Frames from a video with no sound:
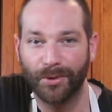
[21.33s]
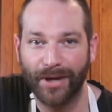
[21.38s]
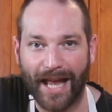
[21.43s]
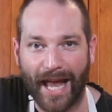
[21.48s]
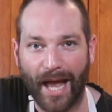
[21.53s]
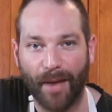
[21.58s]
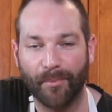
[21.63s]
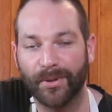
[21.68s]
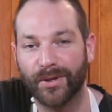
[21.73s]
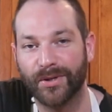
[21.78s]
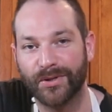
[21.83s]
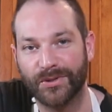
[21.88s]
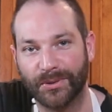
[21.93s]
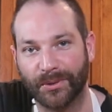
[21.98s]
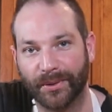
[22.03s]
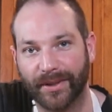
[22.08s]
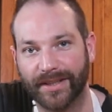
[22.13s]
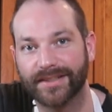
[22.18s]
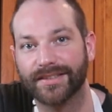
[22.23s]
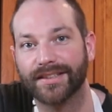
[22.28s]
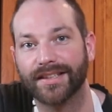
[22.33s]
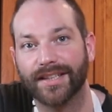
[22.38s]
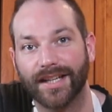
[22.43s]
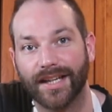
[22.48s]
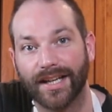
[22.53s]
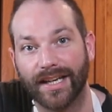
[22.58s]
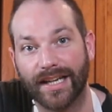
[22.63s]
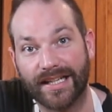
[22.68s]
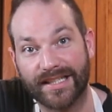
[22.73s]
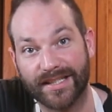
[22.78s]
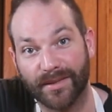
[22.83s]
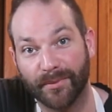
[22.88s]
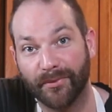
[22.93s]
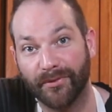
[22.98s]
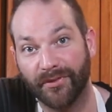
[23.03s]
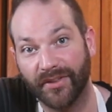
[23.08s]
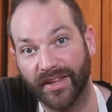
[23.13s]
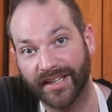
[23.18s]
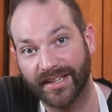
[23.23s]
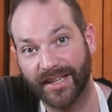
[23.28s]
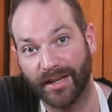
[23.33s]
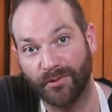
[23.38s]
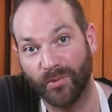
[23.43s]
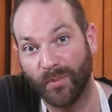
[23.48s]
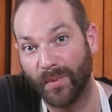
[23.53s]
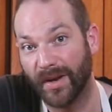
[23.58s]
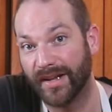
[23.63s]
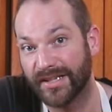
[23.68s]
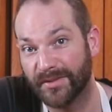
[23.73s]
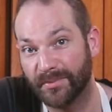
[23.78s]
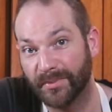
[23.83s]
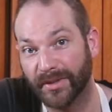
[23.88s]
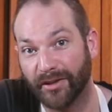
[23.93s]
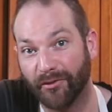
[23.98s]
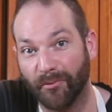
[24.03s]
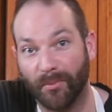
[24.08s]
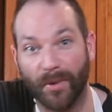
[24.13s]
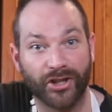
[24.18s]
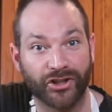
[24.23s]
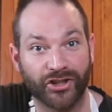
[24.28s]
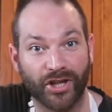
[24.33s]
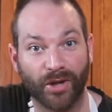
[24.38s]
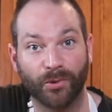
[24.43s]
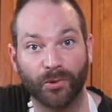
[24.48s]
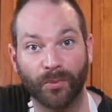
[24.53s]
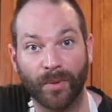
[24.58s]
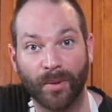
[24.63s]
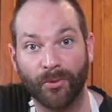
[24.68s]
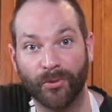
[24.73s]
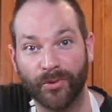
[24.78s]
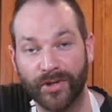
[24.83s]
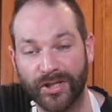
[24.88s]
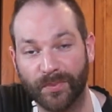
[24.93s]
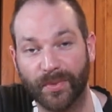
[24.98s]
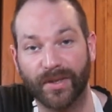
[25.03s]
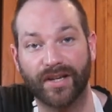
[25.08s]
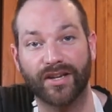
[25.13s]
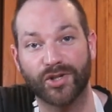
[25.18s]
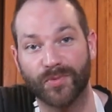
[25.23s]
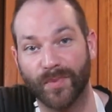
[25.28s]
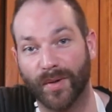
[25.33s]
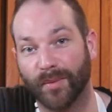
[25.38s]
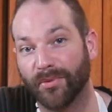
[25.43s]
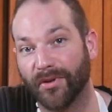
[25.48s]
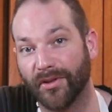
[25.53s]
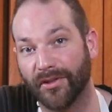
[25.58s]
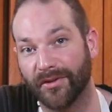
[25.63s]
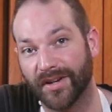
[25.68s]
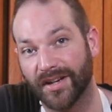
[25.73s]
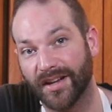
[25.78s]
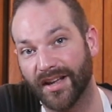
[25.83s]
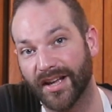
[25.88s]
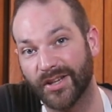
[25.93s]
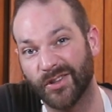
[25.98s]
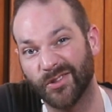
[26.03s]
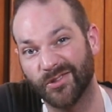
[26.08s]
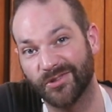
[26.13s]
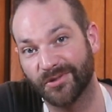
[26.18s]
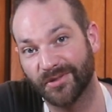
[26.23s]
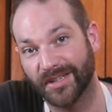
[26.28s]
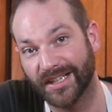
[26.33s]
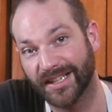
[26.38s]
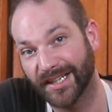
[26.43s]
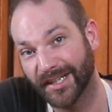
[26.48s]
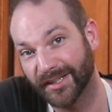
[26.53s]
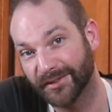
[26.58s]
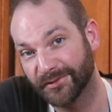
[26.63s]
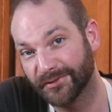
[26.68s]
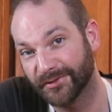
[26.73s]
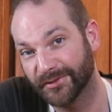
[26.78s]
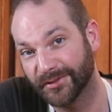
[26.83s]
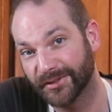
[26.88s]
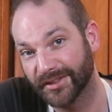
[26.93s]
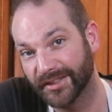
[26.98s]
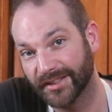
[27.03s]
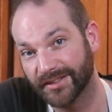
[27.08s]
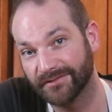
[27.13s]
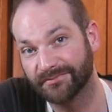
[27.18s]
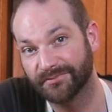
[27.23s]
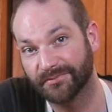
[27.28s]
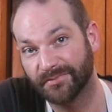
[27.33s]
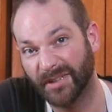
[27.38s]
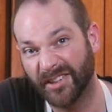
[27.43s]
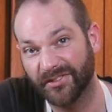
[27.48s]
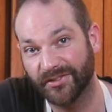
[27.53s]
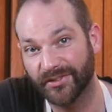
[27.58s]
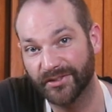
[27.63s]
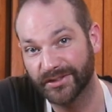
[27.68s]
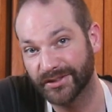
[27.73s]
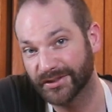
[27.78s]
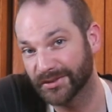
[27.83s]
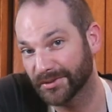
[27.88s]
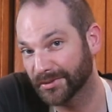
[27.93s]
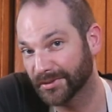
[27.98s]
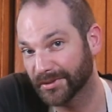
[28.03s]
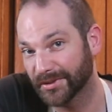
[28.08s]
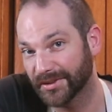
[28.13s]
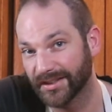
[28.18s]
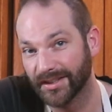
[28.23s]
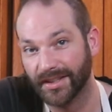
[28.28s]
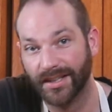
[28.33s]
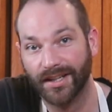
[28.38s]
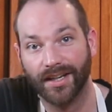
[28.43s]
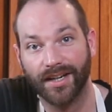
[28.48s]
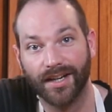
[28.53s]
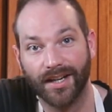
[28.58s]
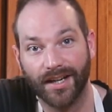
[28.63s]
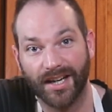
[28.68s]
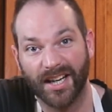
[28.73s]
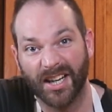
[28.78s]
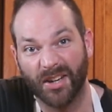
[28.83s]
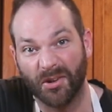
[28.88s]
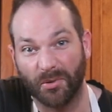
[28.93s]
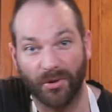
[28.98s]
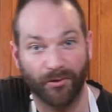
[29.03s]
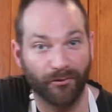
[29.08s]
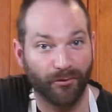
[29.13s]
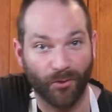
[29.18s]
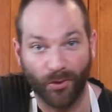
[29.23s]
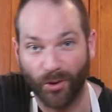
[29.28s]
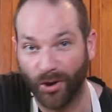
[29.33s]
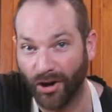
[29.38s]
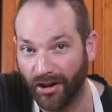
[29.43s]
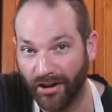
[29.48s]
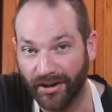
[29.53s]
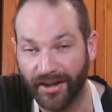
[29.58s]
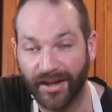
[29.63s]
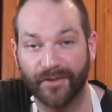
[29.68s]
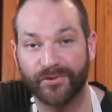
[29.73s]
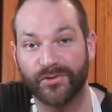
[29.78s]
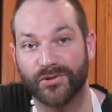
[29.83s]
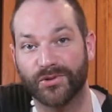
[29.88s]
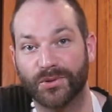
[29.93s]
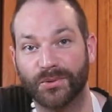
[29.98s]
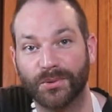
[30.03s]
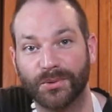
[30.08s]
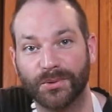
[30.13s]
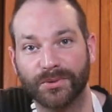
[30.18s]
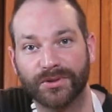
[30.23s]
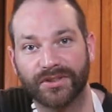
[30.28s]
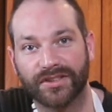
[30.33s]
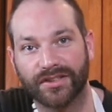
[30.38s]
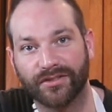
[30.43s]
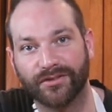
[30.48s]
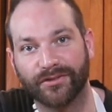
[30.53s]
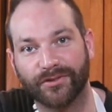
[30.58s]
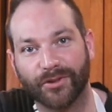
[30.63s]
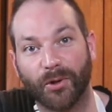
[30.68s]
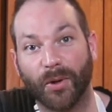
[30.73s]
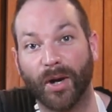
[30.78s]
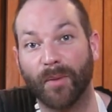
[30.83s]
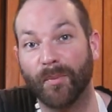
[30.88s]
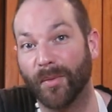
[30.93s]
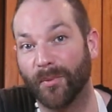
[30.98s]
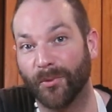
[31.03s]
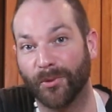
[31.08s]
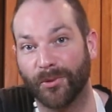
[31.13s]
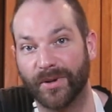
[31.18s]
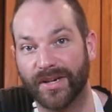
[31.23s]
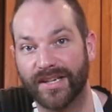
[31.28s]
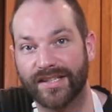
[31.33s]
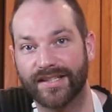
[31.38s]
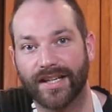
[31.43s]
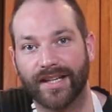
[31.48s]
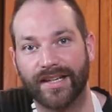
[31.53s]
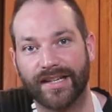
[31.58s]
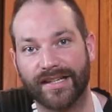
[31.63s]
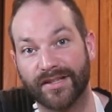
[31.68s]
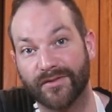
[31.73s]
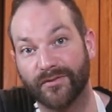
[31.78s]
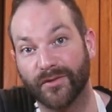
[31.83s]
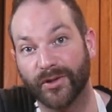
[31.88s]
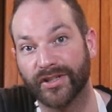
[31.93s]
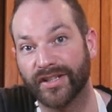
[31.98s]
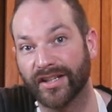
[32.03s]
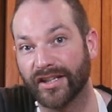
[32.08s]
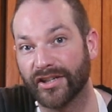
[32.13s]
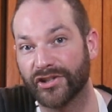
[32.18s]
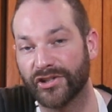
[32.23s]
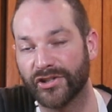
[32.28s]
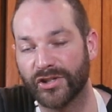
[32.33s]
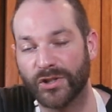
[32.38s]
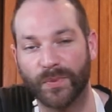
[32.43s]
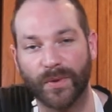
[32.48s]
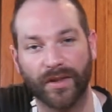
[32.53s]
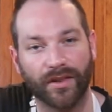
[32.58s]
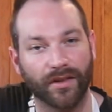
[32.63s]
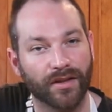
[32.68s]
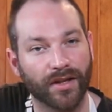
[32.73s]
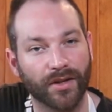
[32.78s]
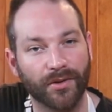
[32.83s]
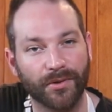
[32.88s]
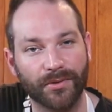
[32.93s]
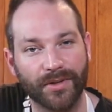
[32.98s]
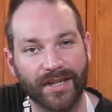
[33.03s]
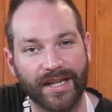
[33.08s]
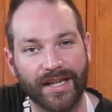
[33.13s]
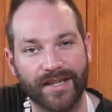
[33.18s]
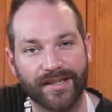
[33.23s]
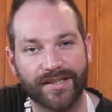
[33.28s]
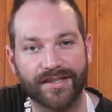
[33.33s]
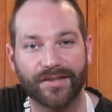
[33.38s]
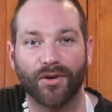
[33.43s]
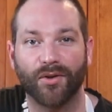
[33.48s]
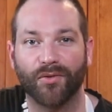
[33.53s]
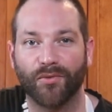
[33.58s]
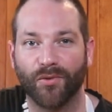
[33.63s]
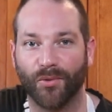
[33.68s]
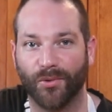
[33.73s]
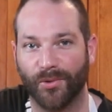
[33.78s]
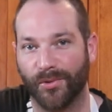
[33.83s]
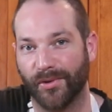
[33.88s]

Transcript: pretty happy to do it. It's something that reminds me of my childhood memories because my brother and I used to eat that for breakfast or around 4 o'clock after school. So great memories, and it's very delicious with a little hint of